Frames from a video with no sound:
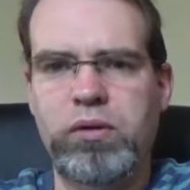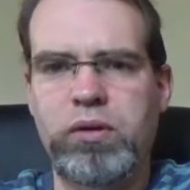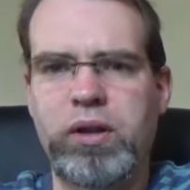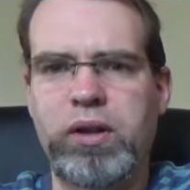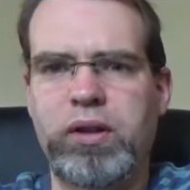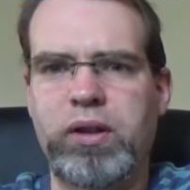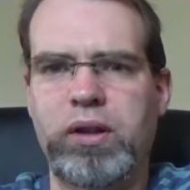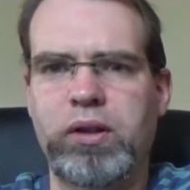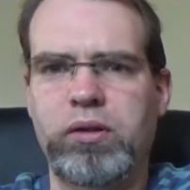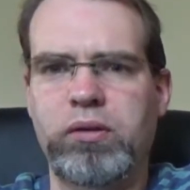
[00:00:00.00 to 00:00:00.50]
I
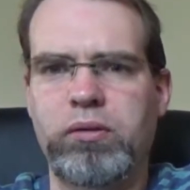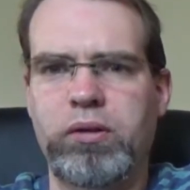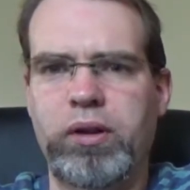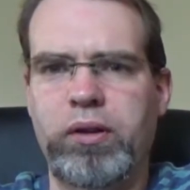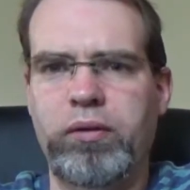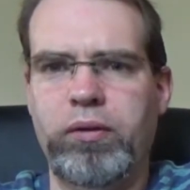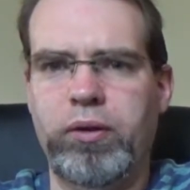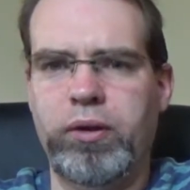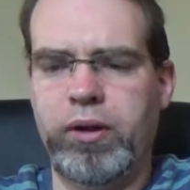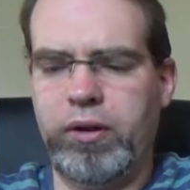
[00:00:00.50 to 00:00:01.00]
think it's
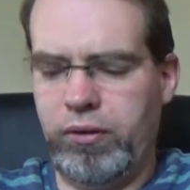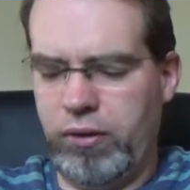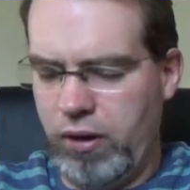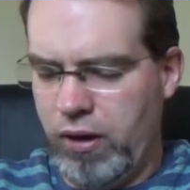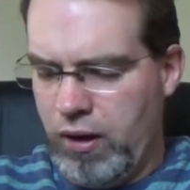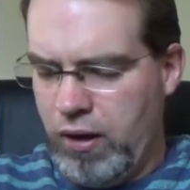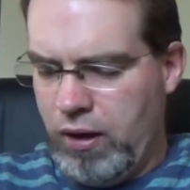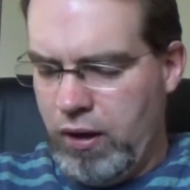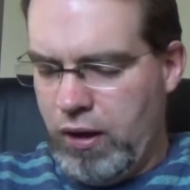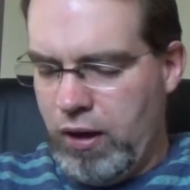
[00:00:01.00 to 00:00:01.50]
2400.
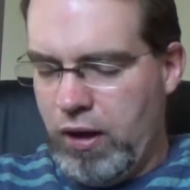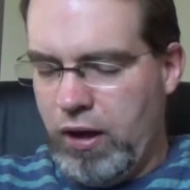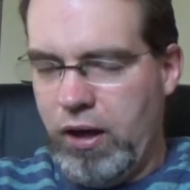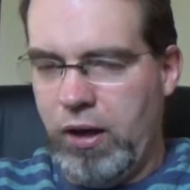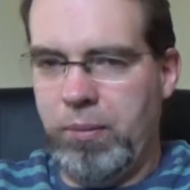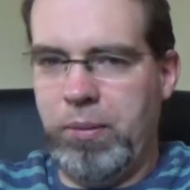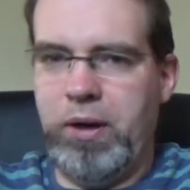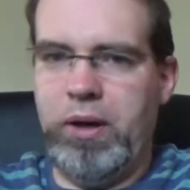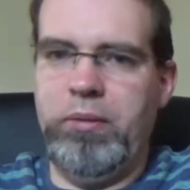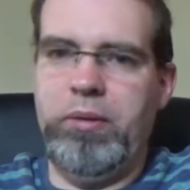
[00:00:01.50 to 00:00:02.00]

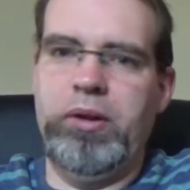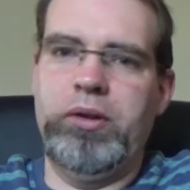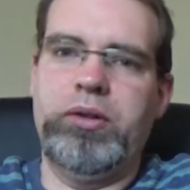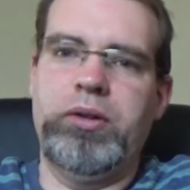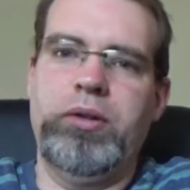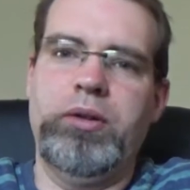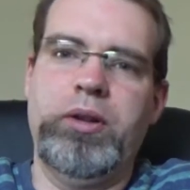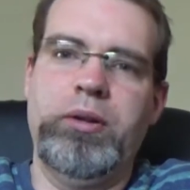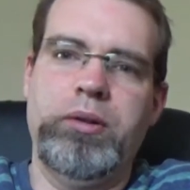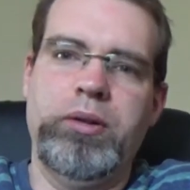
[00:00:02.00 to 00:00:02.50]
But anyway,
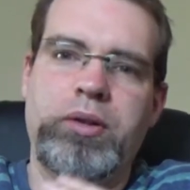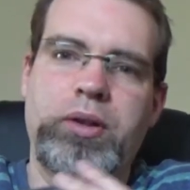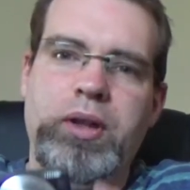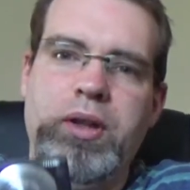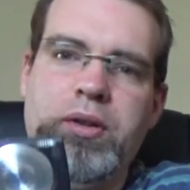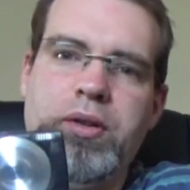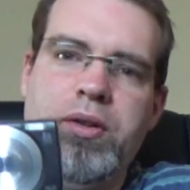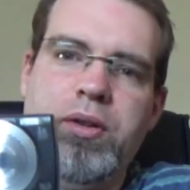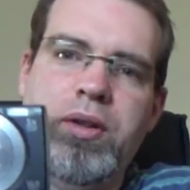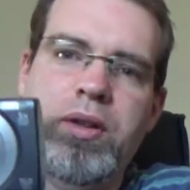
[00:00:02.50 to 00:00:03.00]
so there's
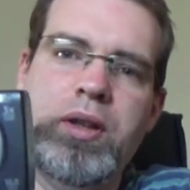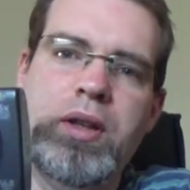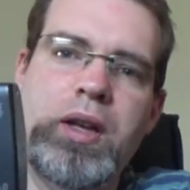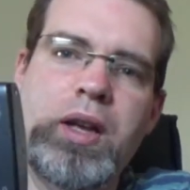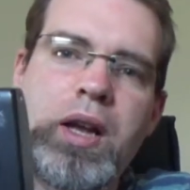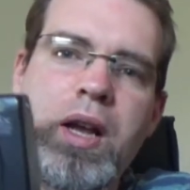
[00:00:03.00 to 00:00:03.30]
this.